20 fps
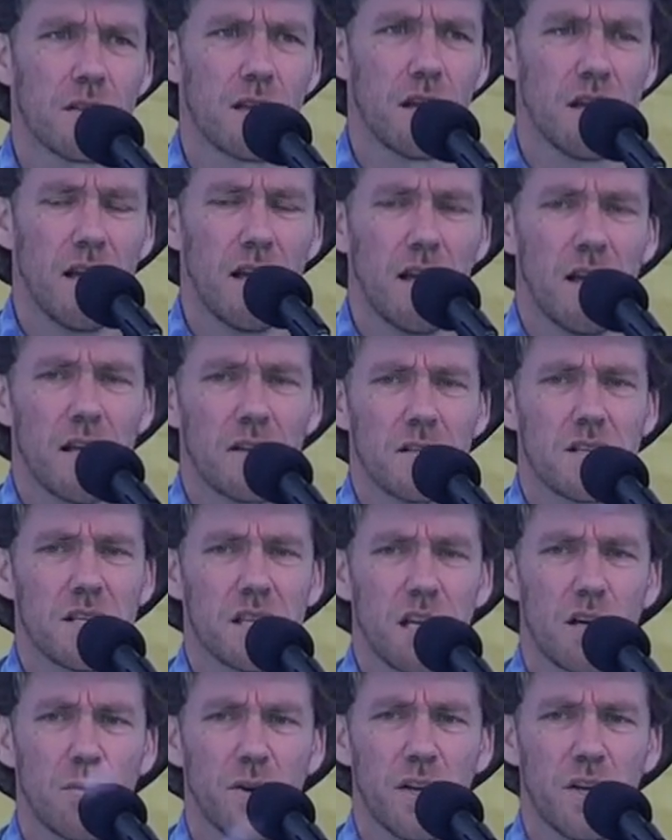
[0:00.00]
and
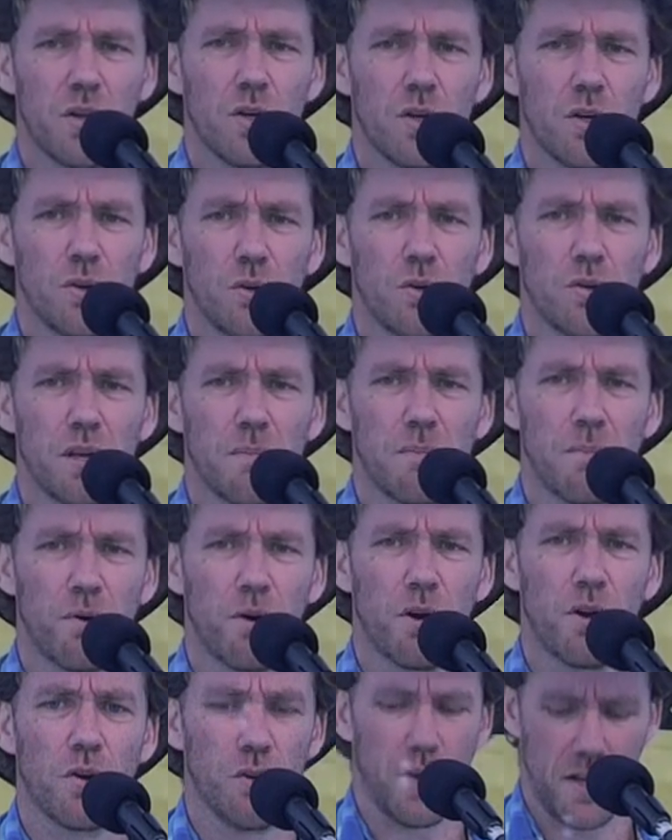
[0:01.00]
so we called him
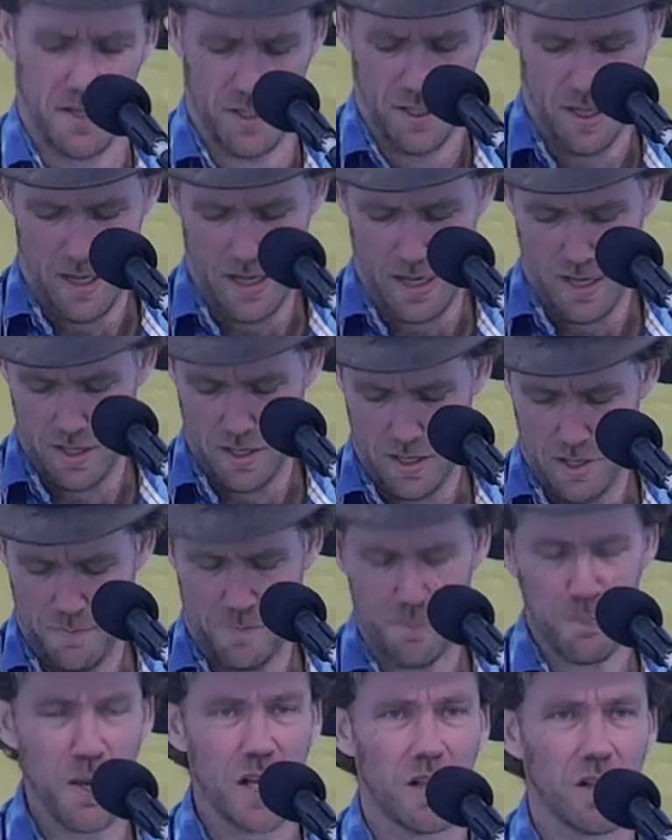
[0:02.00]
Progress, and
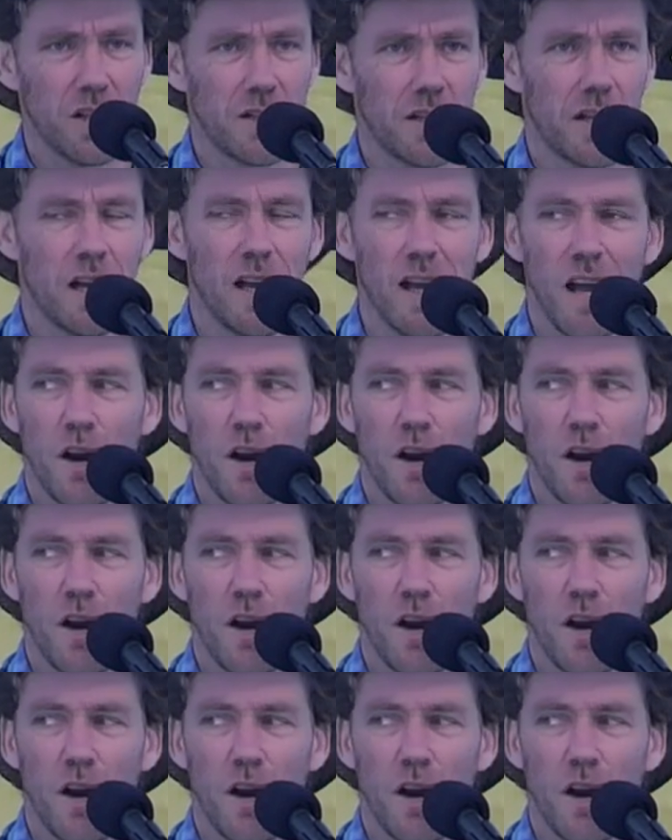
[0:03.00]
the piglet